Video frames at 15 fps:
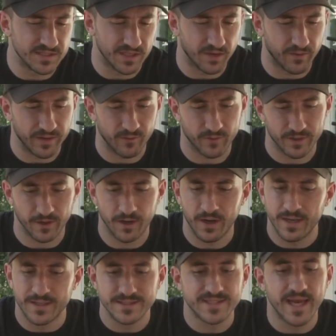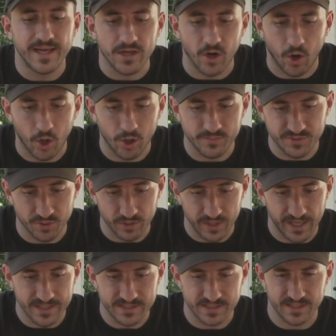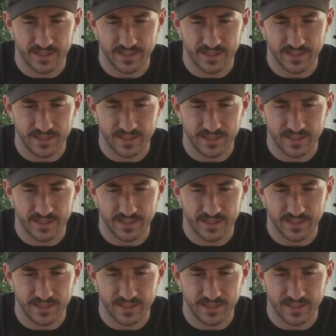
you know, anywhere 10 carbs or less.